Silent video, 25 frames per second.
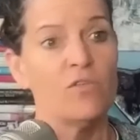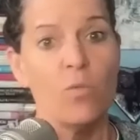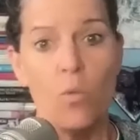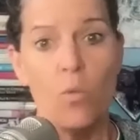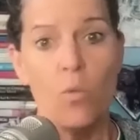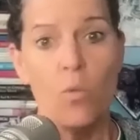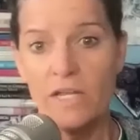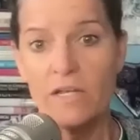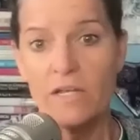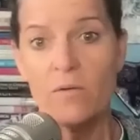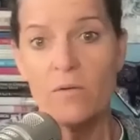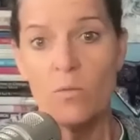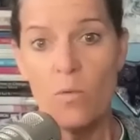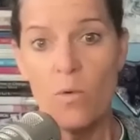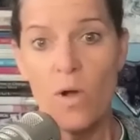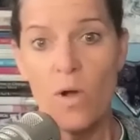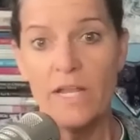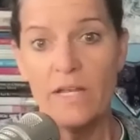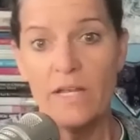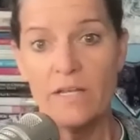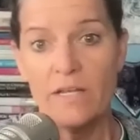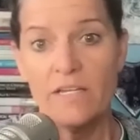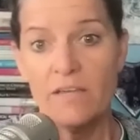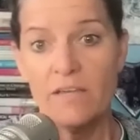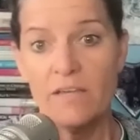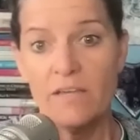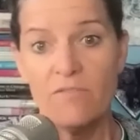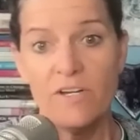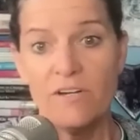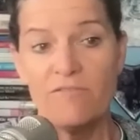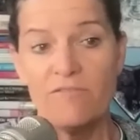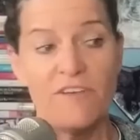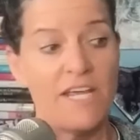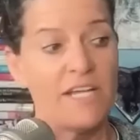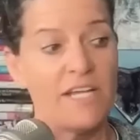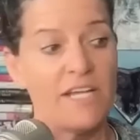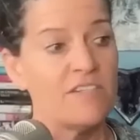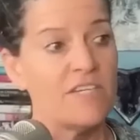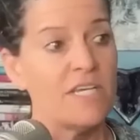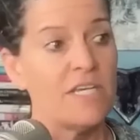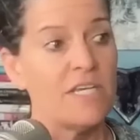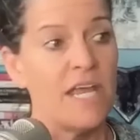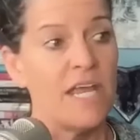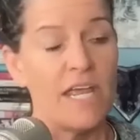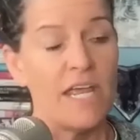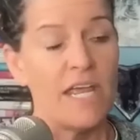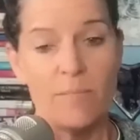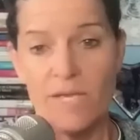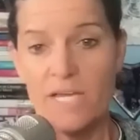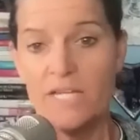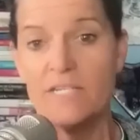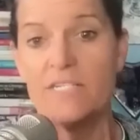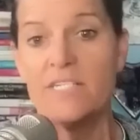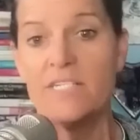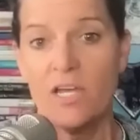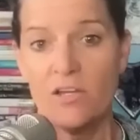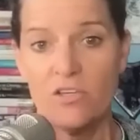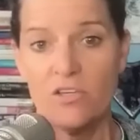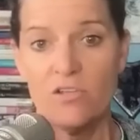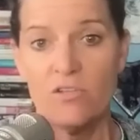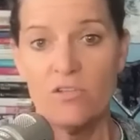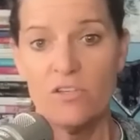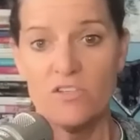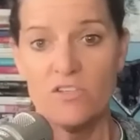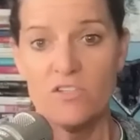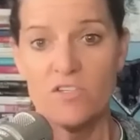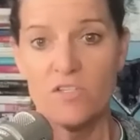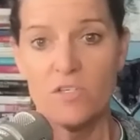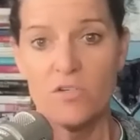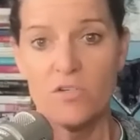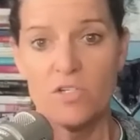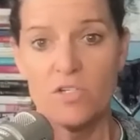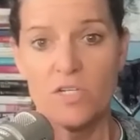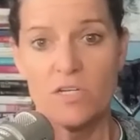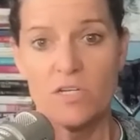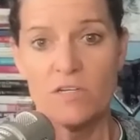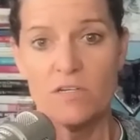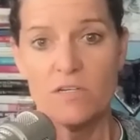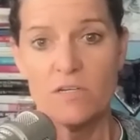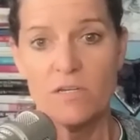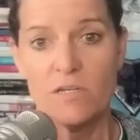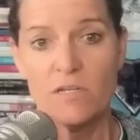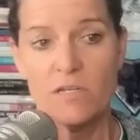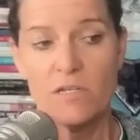what what give it a fancy name, and tell you the solution.